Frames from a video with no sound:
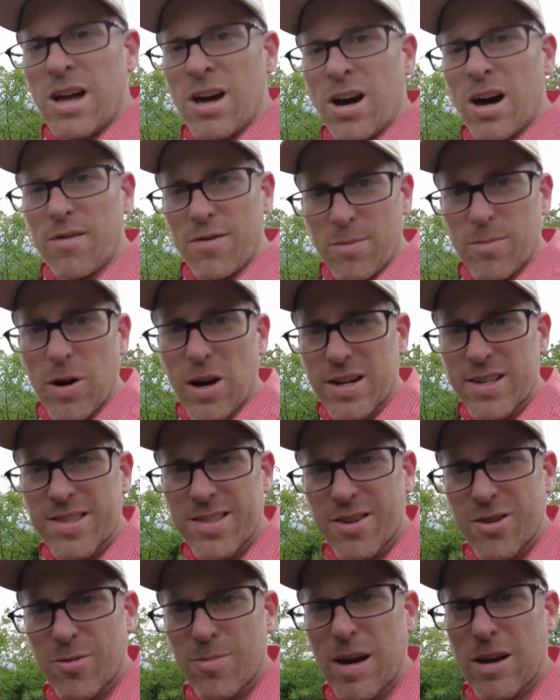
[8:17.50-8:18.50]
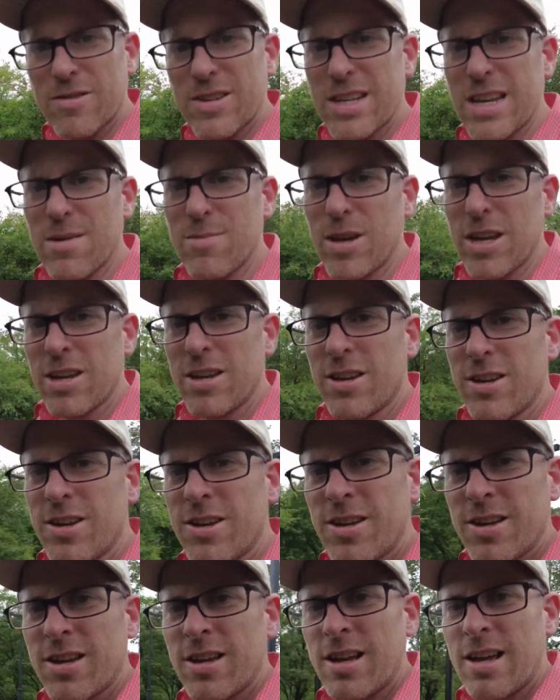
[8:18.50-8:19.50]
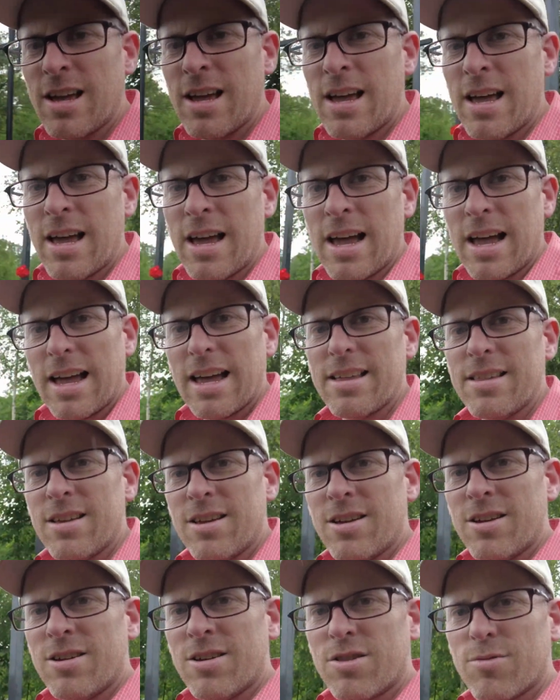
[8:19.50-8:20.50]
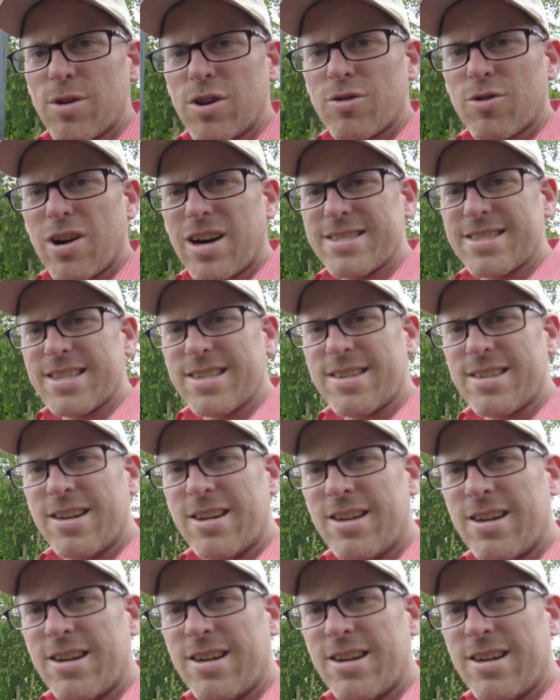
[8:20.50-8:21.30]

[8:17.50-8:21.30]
of the bugs that are about to get me, and 3 crosses